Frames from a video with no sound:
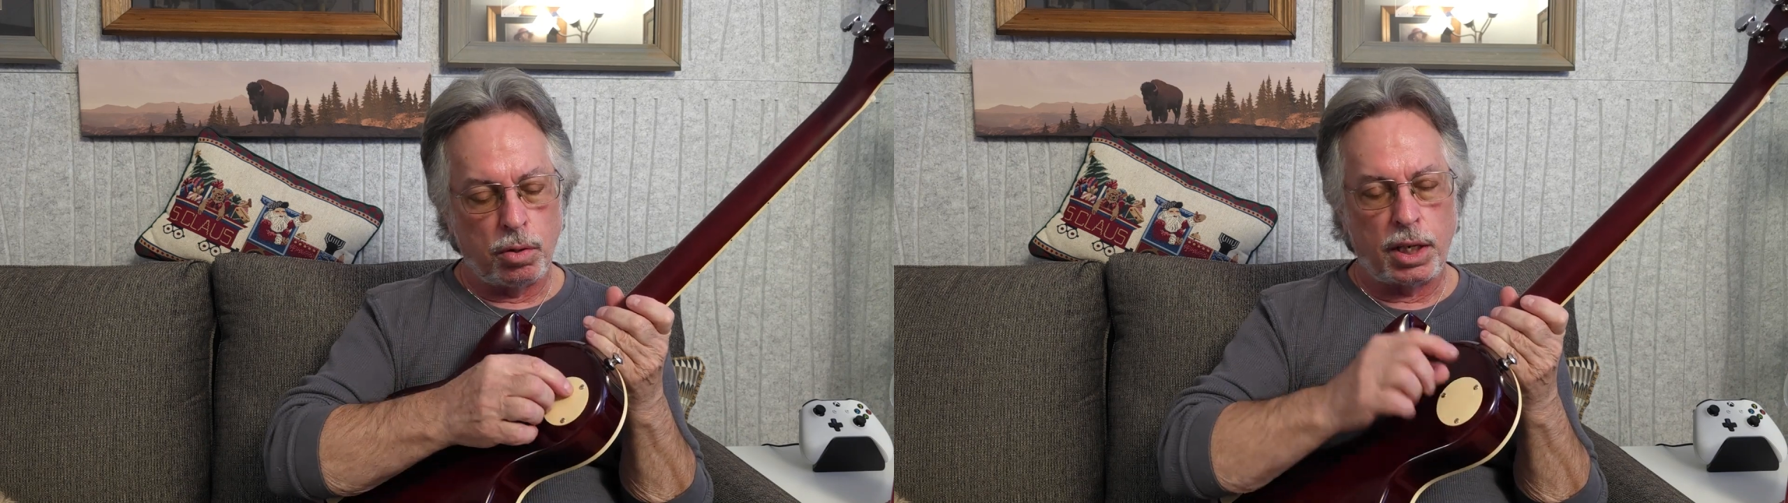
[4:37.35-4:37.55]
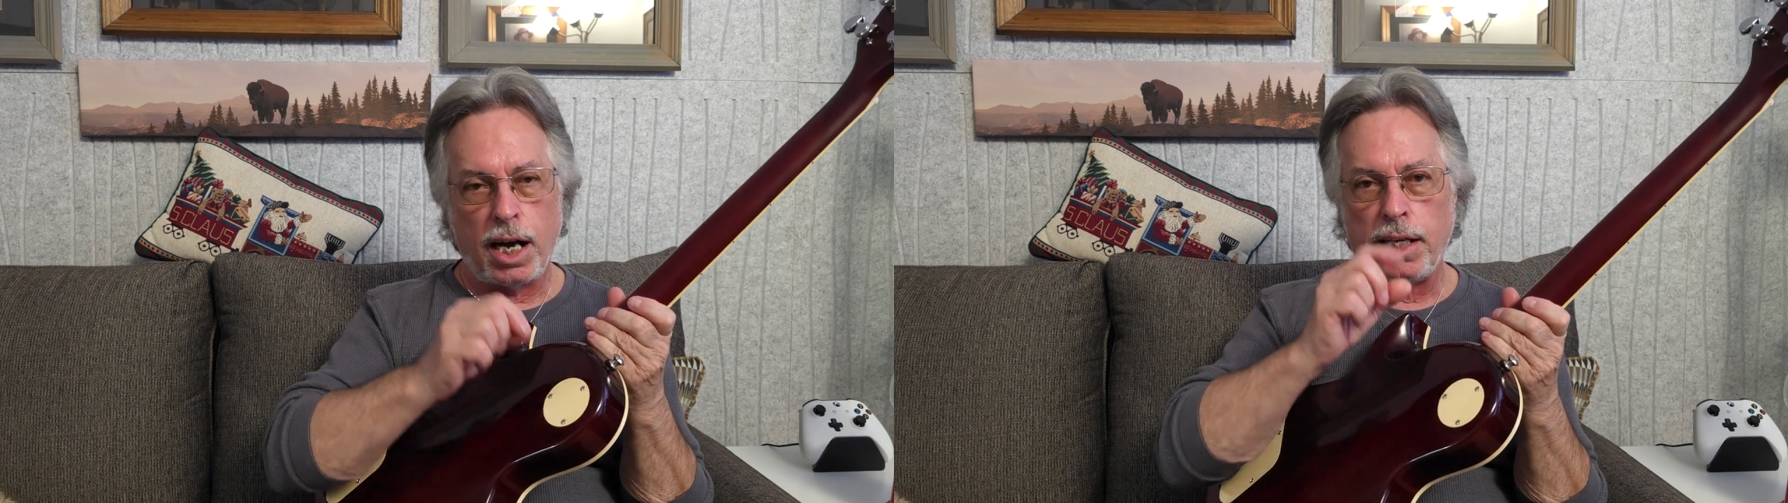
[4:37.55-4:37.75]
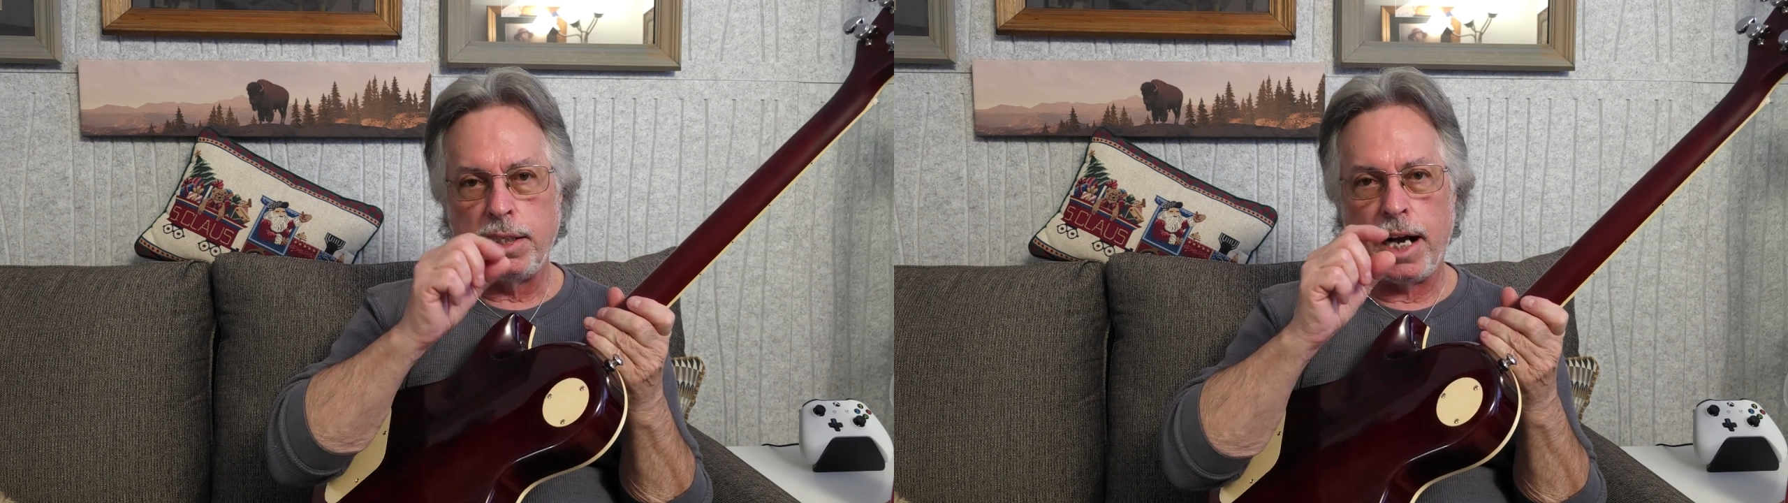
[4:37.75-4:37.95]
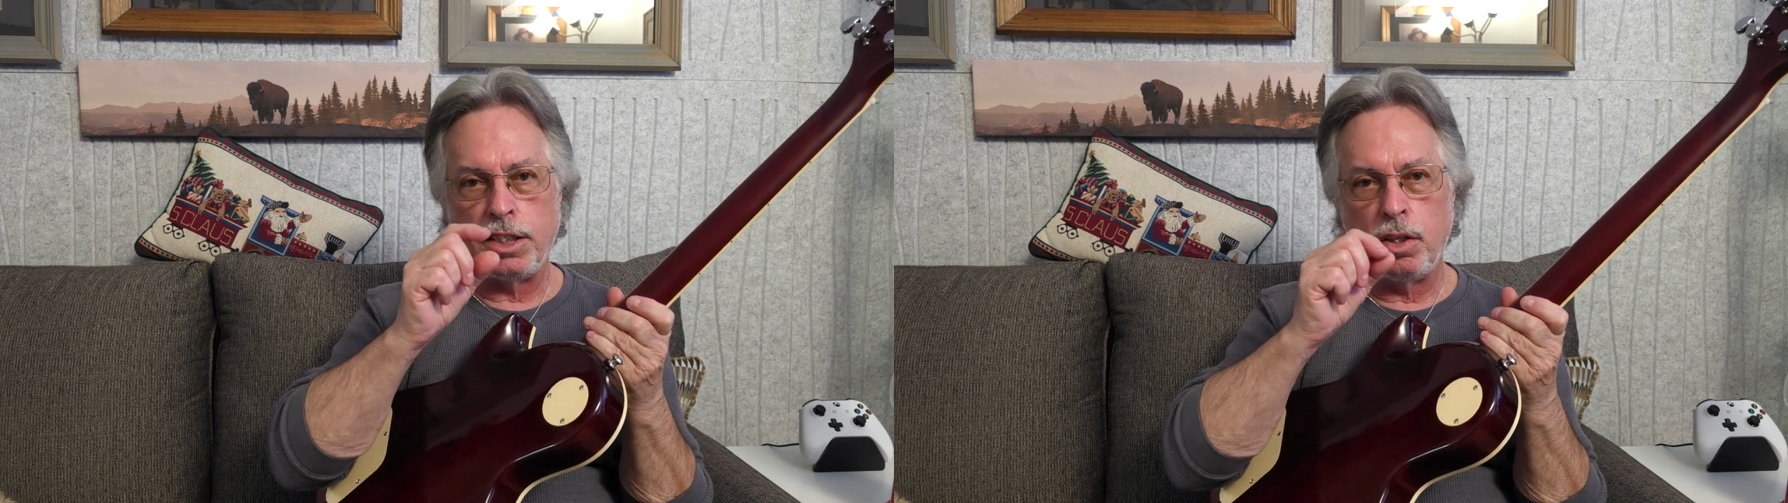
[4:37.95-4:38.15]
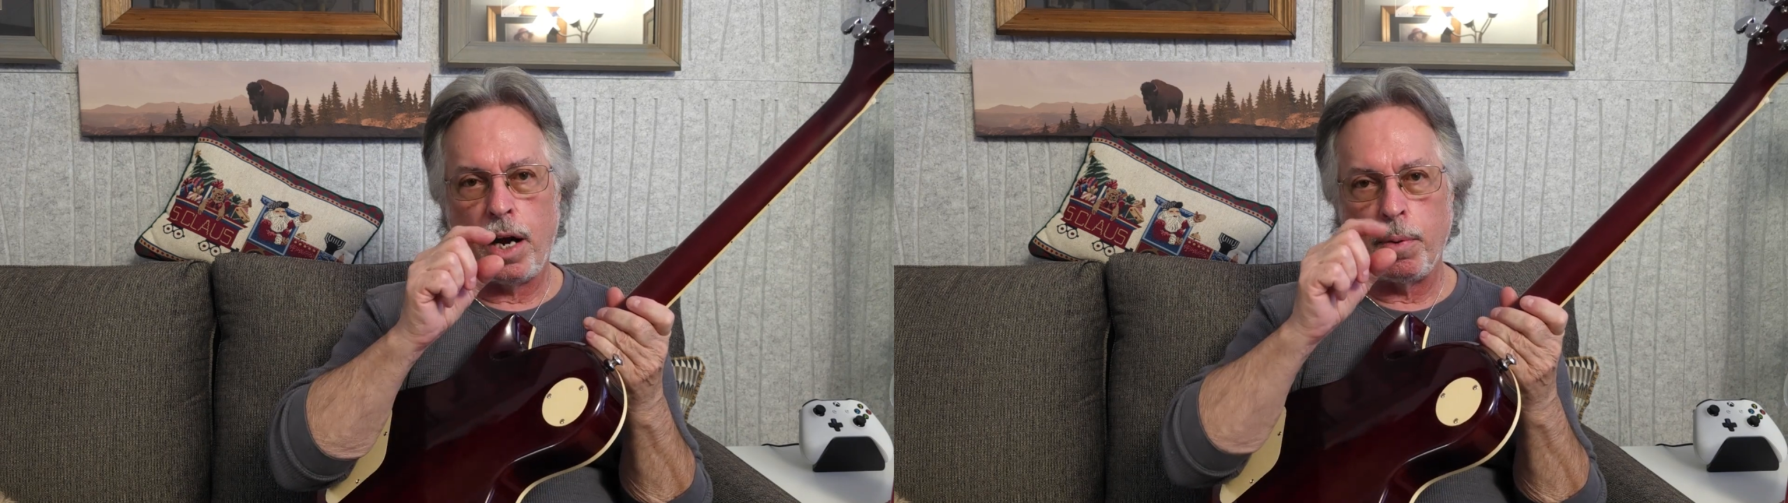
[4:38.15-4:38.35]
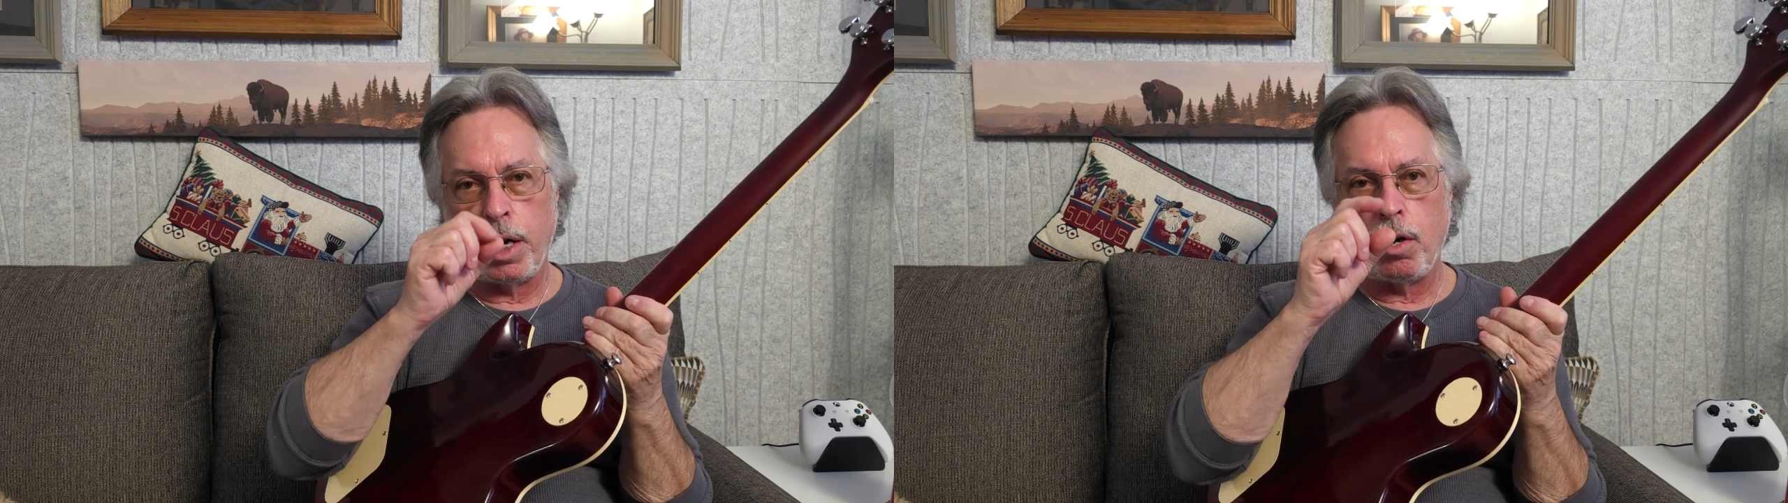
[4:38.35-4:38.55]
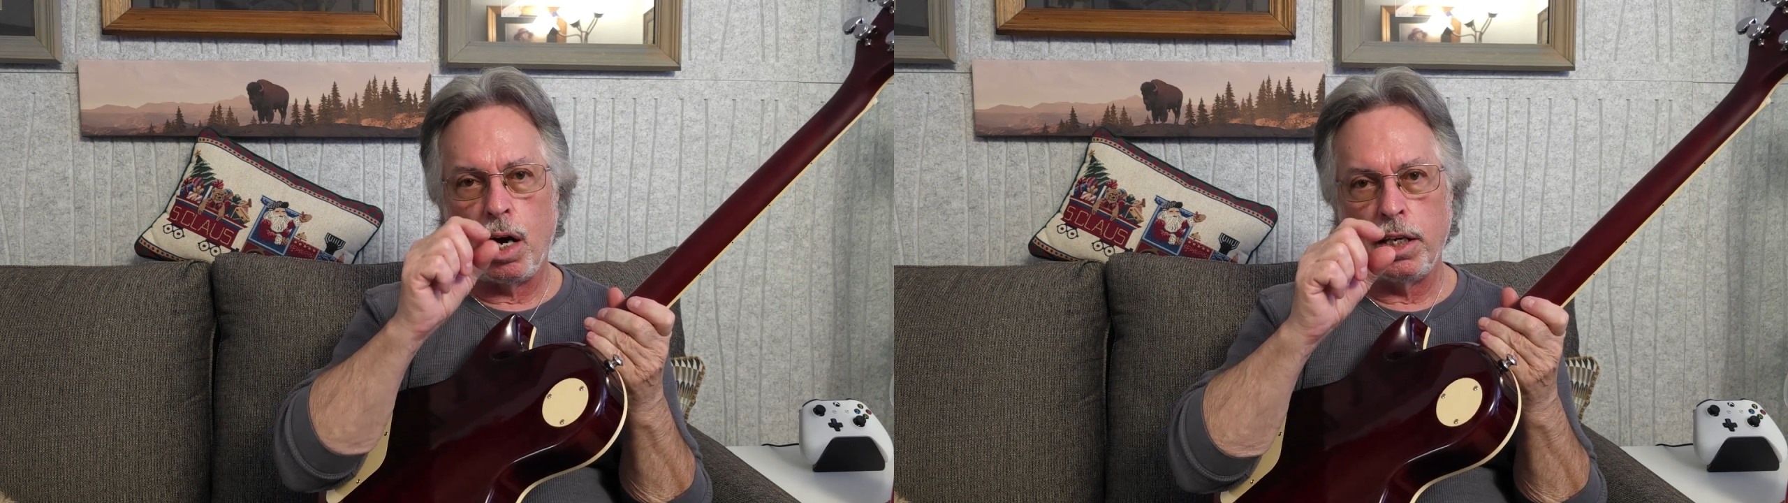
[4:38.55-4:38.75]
the contacts, you know how they are.